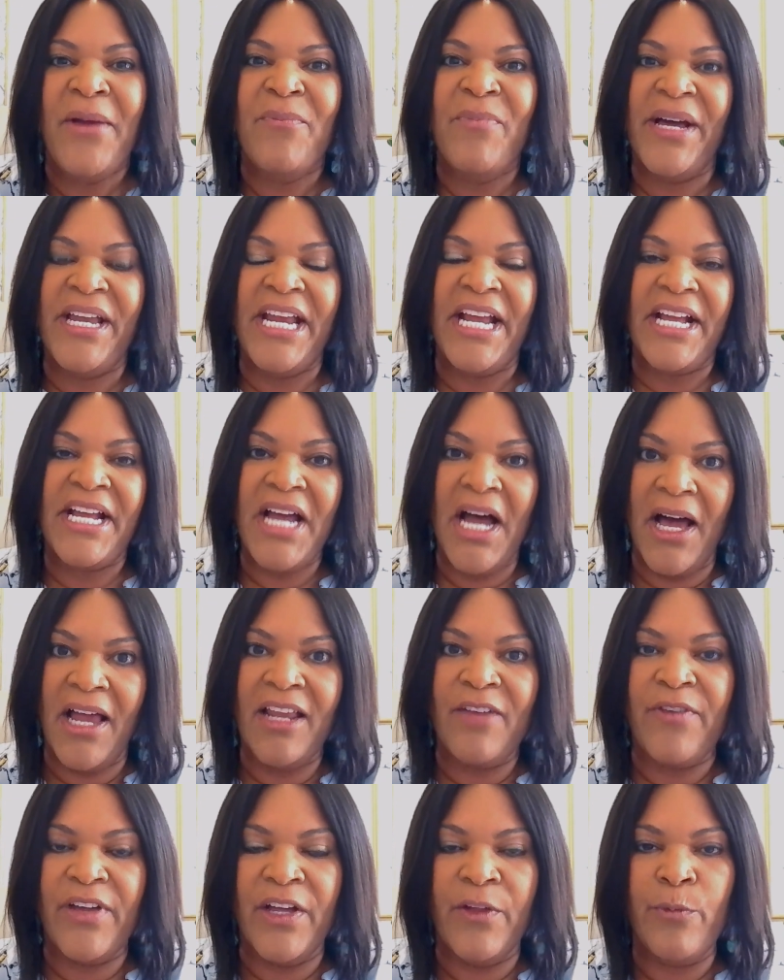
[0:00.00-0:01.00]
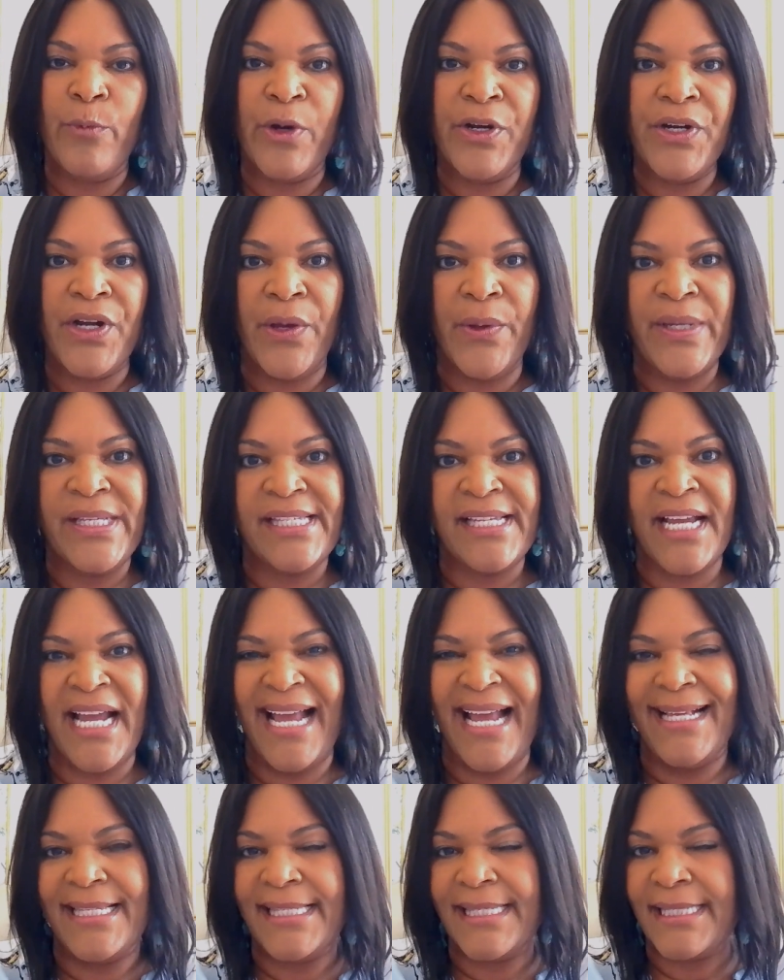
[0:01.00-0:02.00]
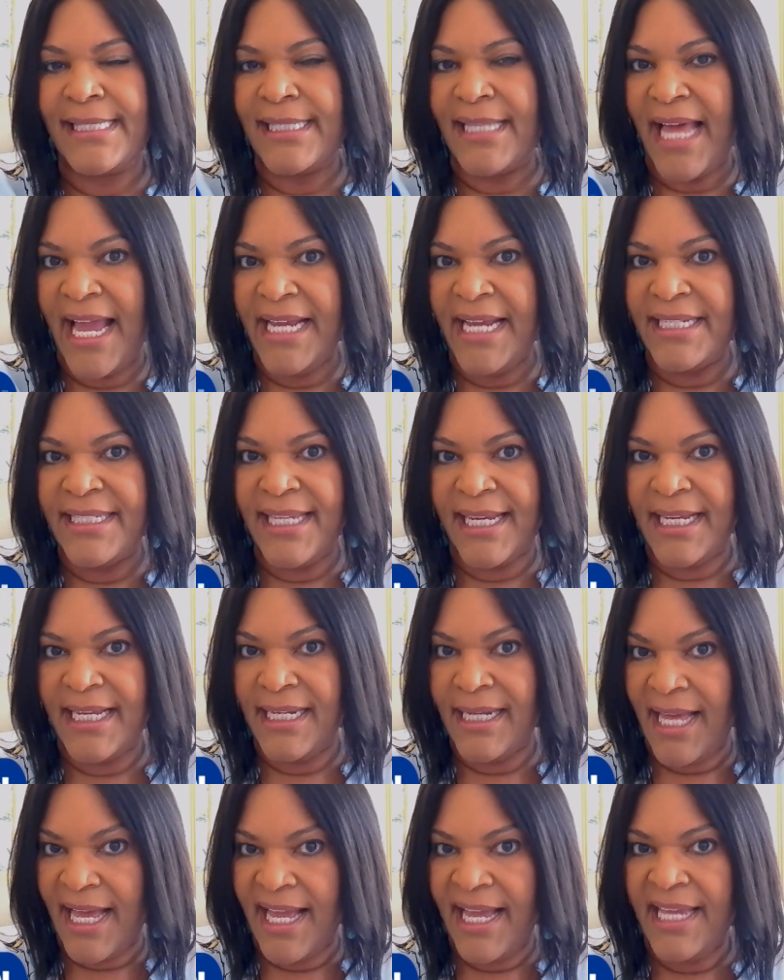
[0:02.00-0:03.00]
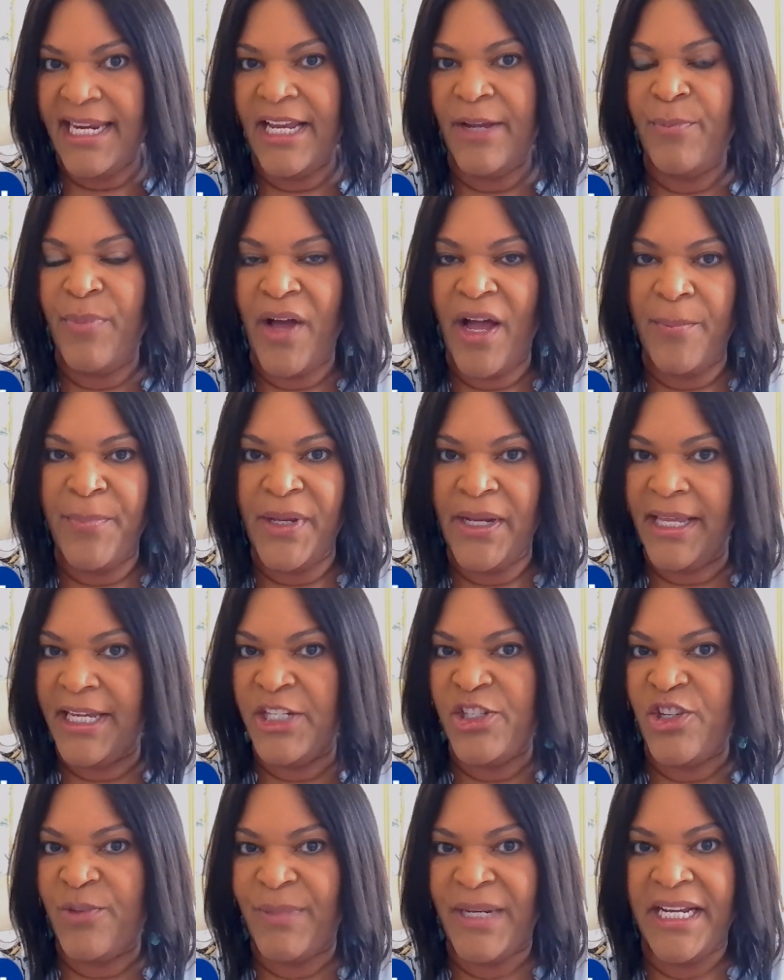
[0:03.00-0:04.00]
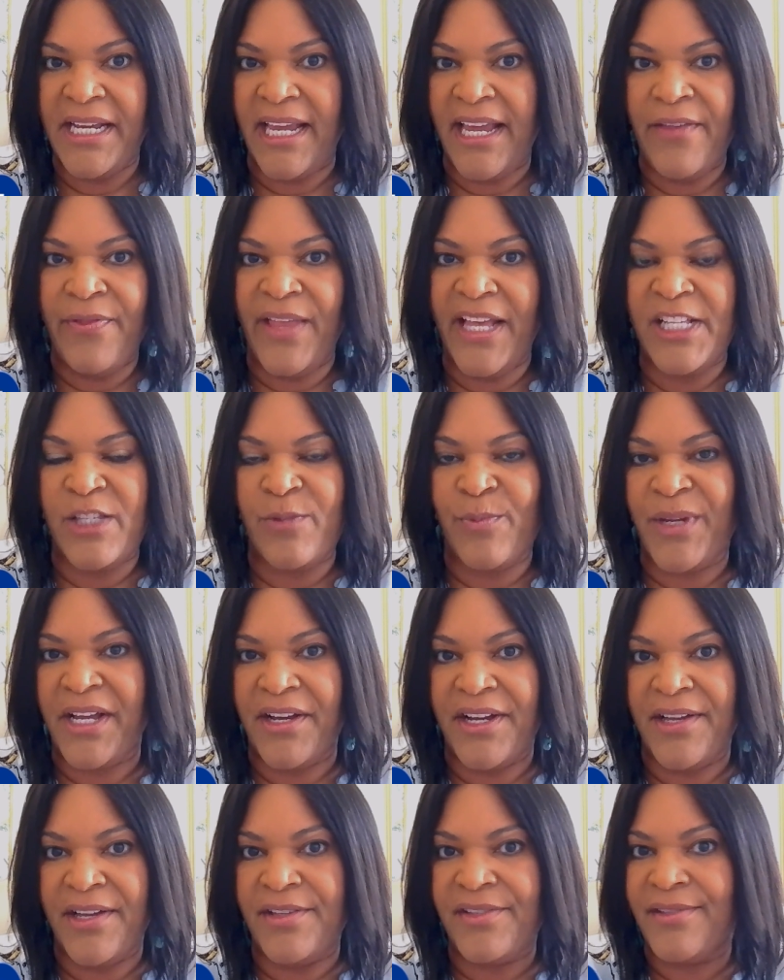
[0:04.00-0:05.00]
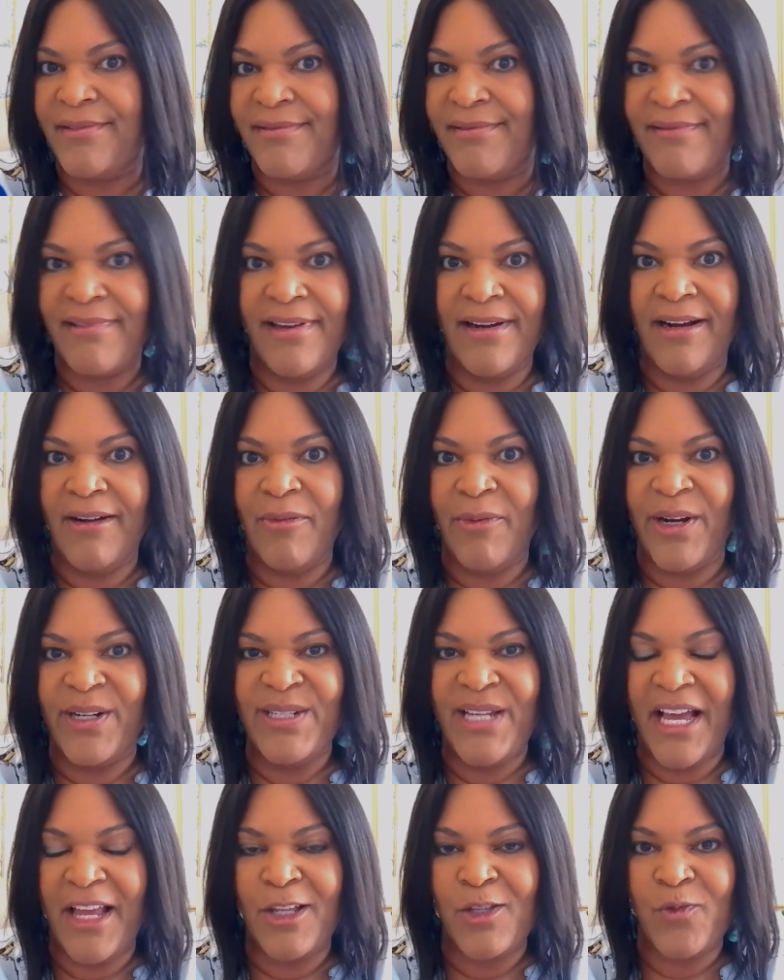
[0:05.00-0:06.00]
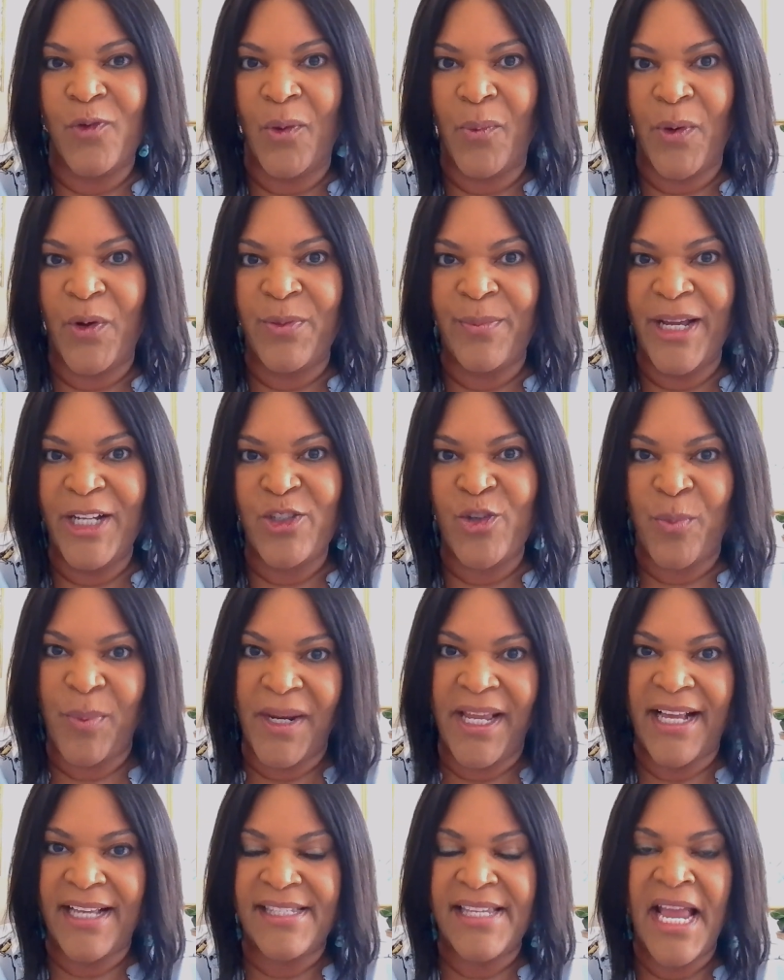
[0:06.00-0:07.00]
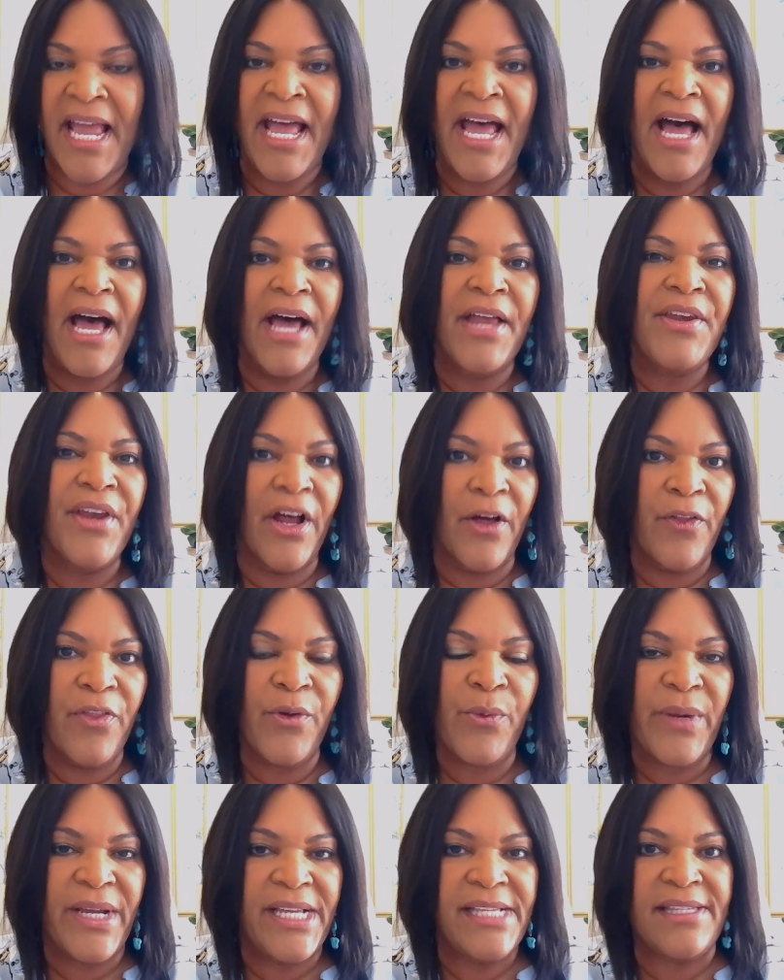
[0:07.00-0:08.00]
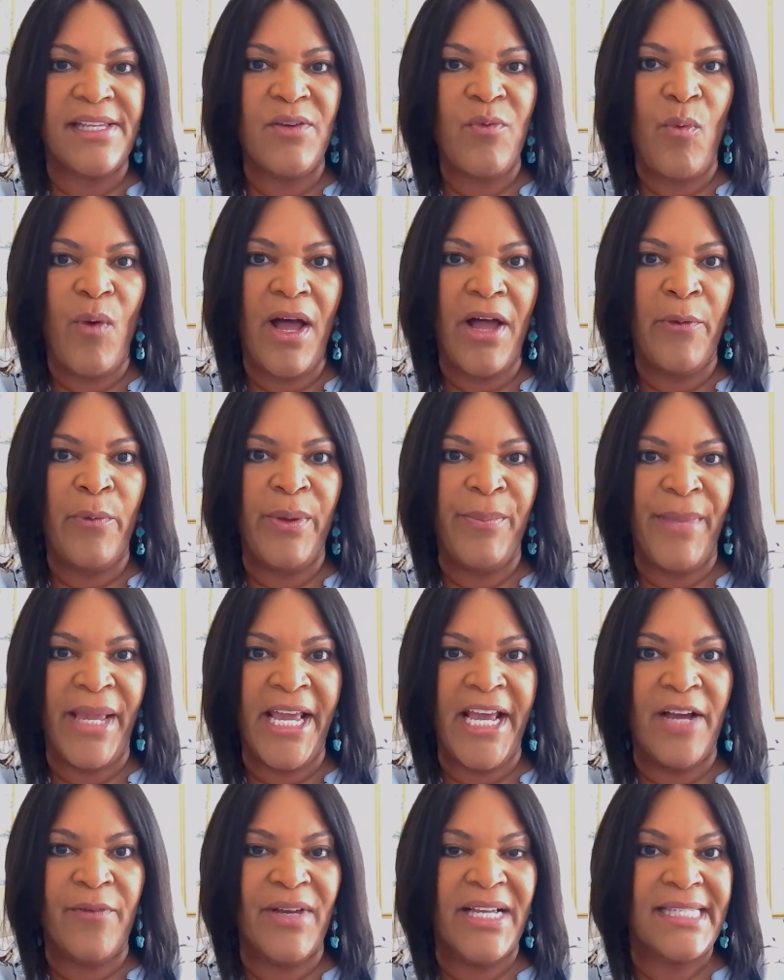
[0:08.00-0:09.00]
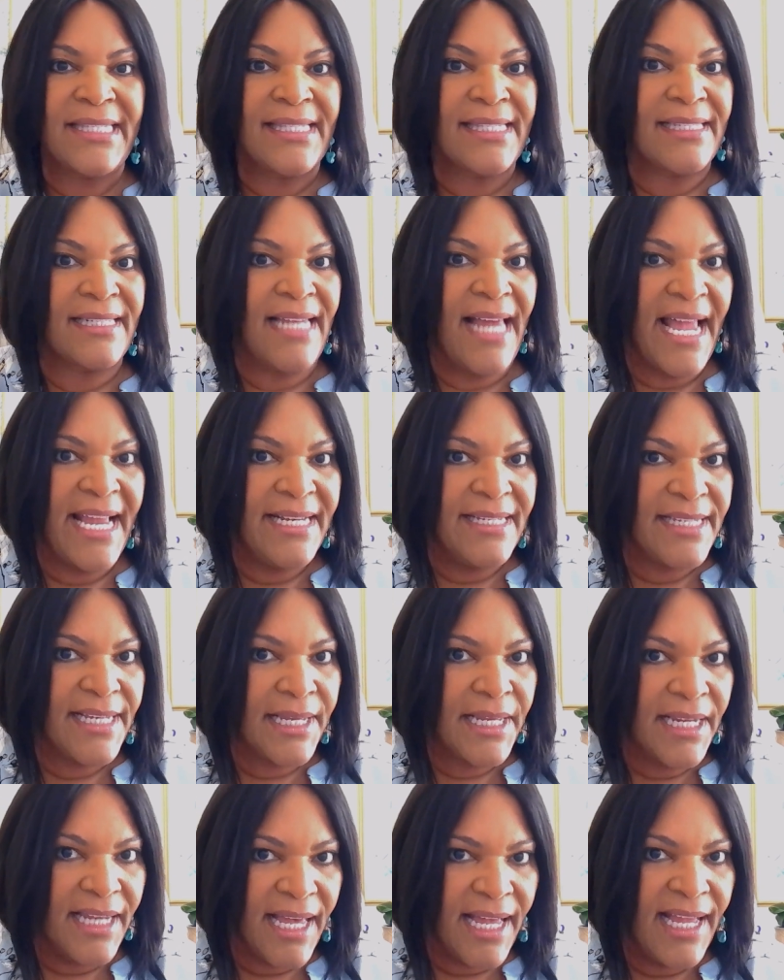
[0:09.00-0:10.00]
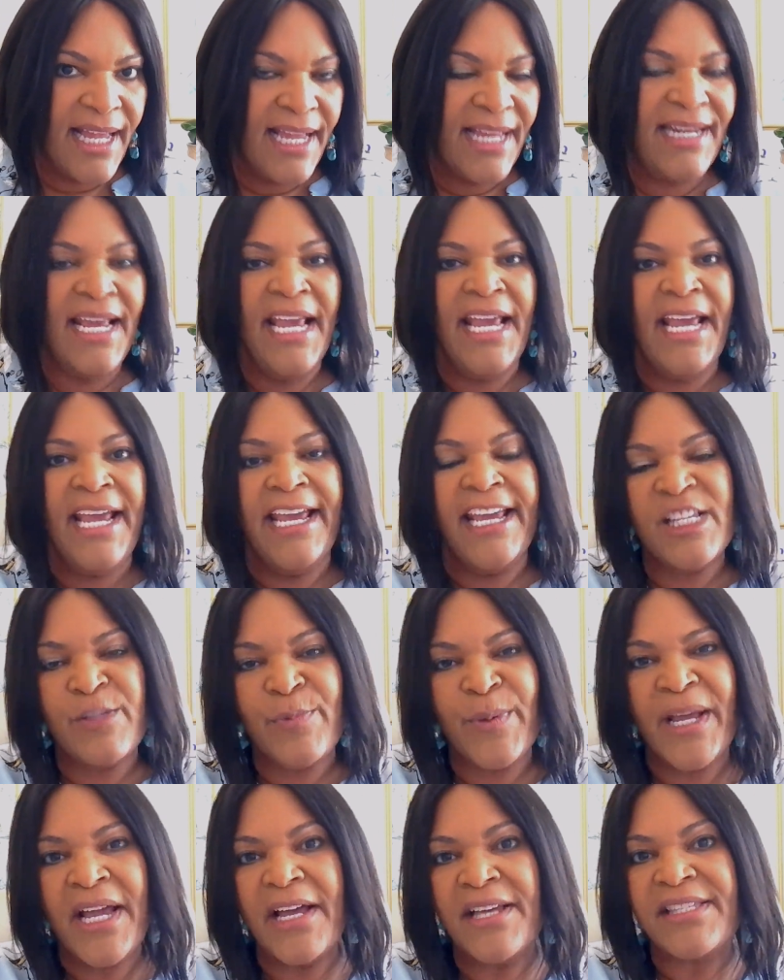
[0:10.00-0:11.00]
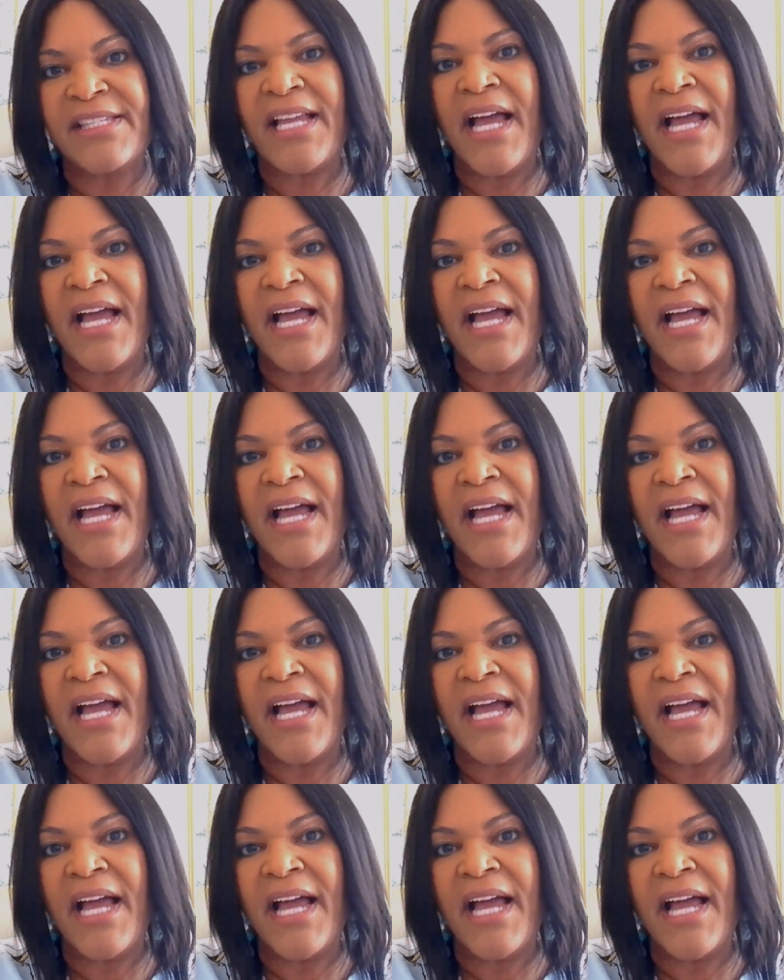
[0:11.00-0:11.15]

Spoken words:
But in Colleyville, we're noticing a slight decline in population, but again, that's because, you know, we're in Dallas-Fort Worth metroplex. Another reason why we may have a slight decline is because